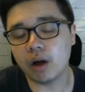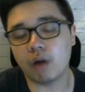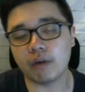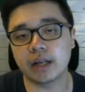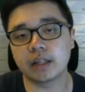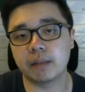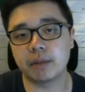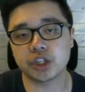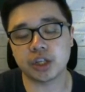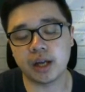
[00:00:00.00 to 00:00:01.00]
Rider
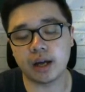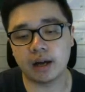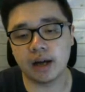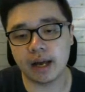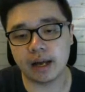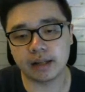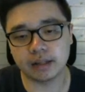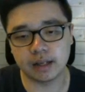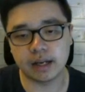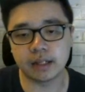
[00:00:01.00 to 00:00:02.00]
damage at
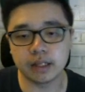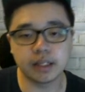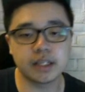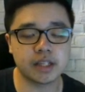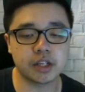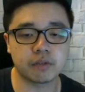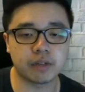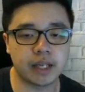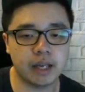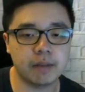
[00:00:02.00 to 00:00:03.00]
the early stage of
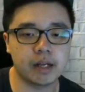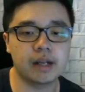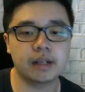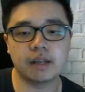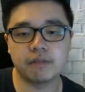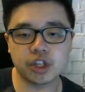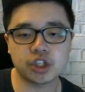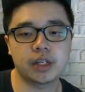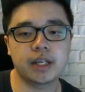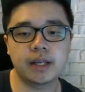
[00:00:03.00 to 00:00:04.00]
the game, and then
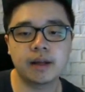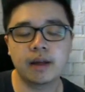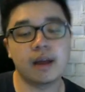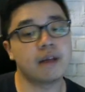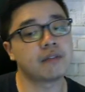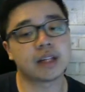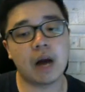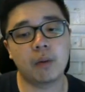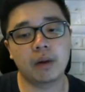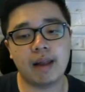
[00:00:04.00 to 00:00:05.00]
eventually if the
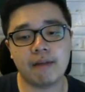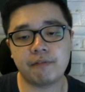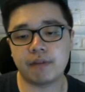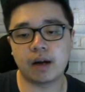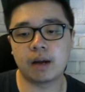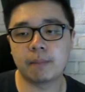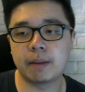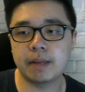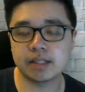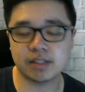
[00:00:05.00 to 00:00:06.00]
tower left
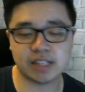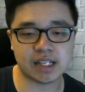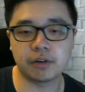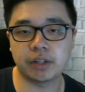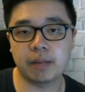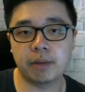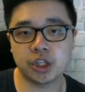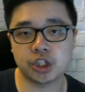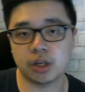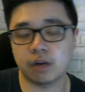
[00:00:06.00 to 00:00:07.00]
maybe 600
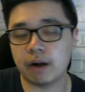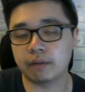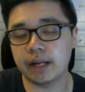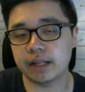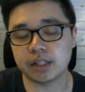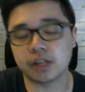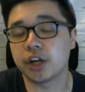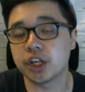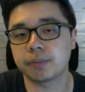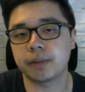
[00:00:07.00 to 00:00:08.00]
damage around that,
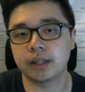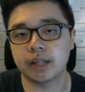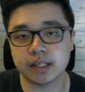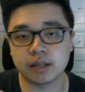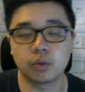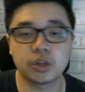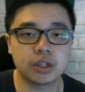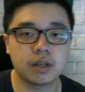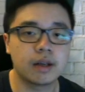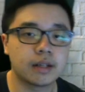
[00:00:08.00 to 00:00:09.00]
600 HP, there's
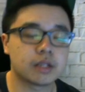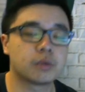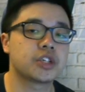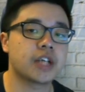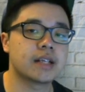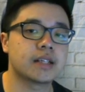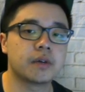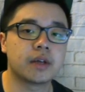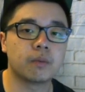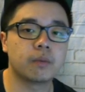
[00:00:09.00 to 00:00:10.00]
a good chance that
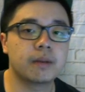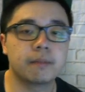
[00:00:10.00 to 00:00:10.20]
you can win